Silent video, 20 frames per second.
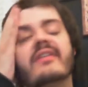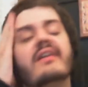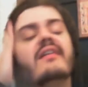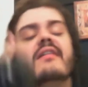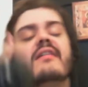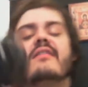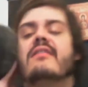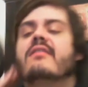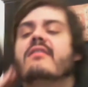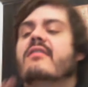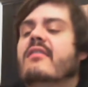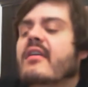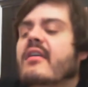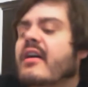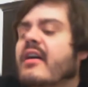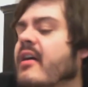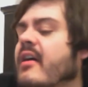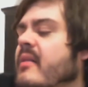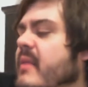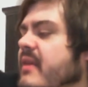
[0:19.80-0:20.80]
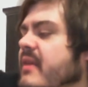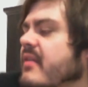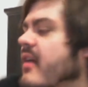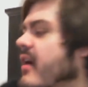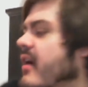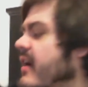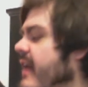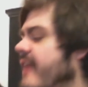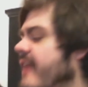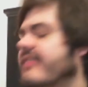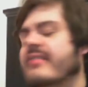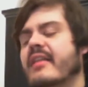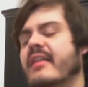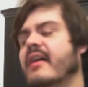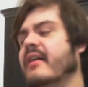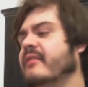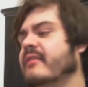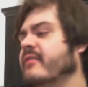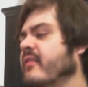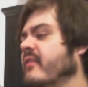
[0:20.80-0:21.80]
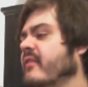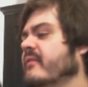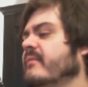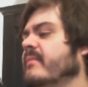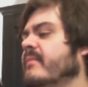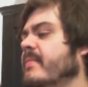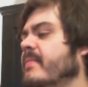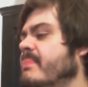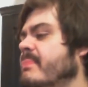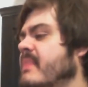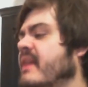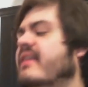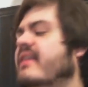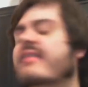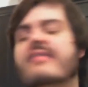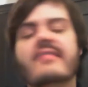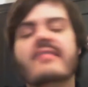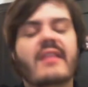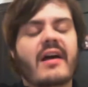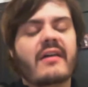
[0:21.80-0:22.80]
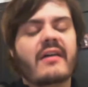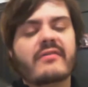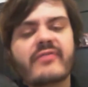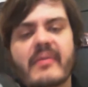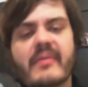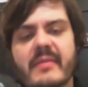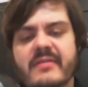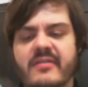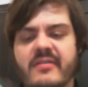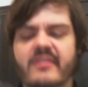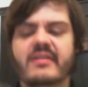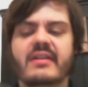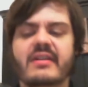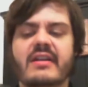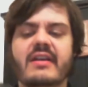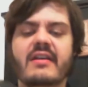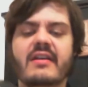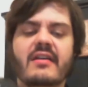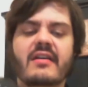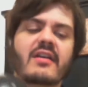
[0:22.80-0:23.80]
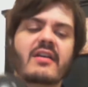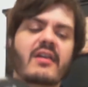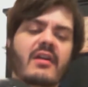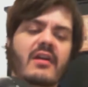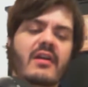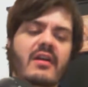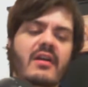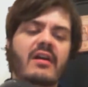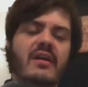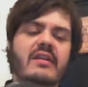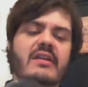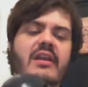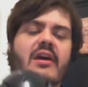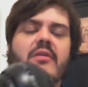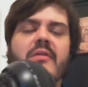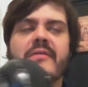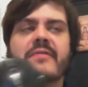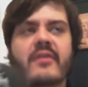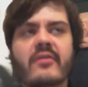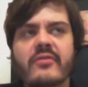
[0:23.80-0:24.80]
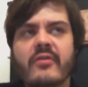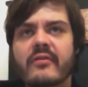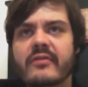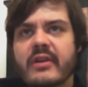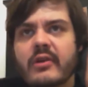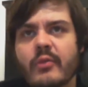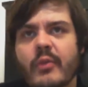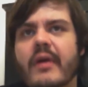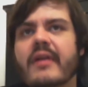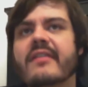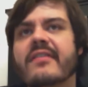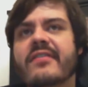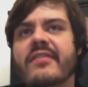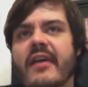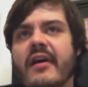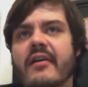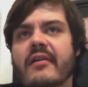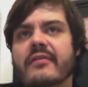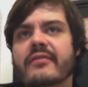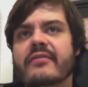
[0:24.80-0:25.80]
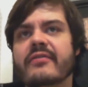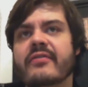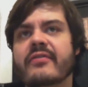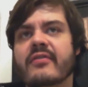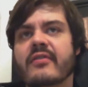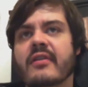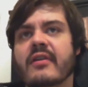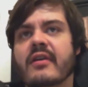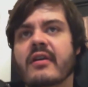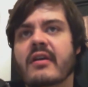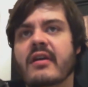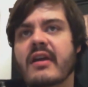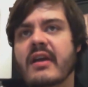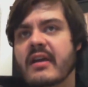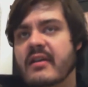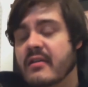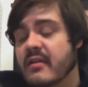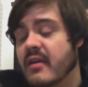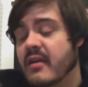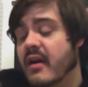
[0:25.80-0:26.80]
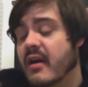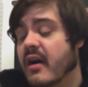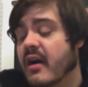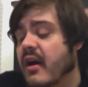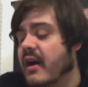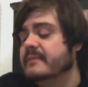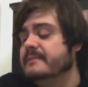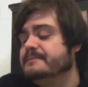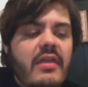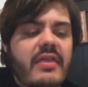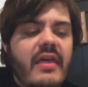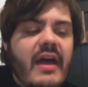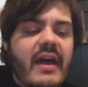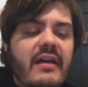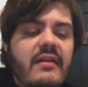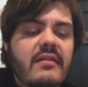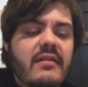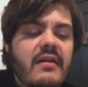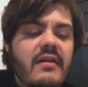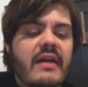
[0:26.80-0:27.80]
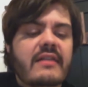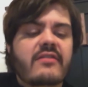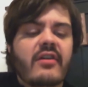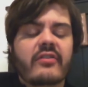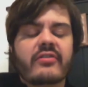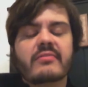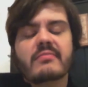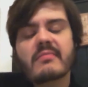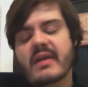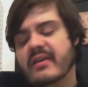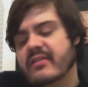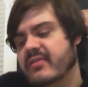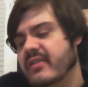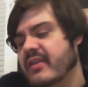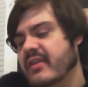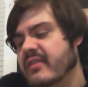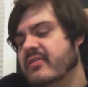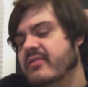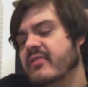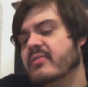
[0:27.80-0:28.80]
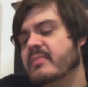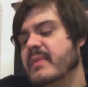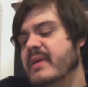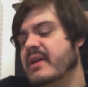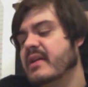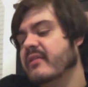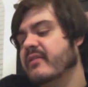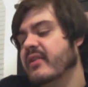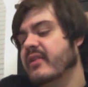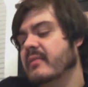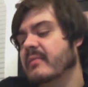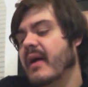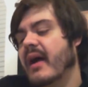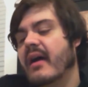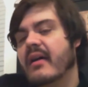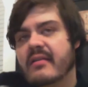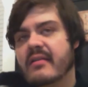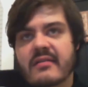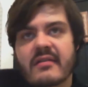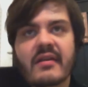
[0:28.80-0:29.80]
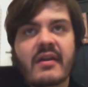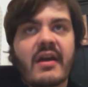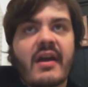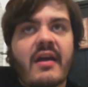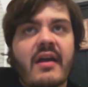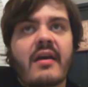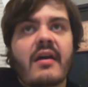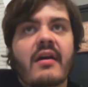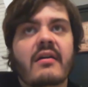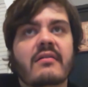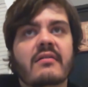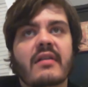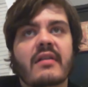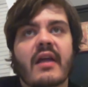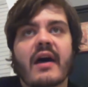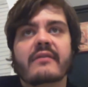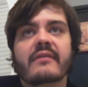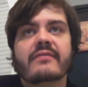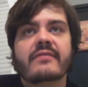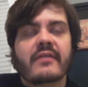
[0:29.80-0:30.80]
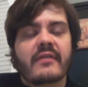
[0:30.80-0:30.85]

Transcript: is. But God has love and is love from eternity. Now, if there's only one self in God, then it doesn't make sense to speak of him as love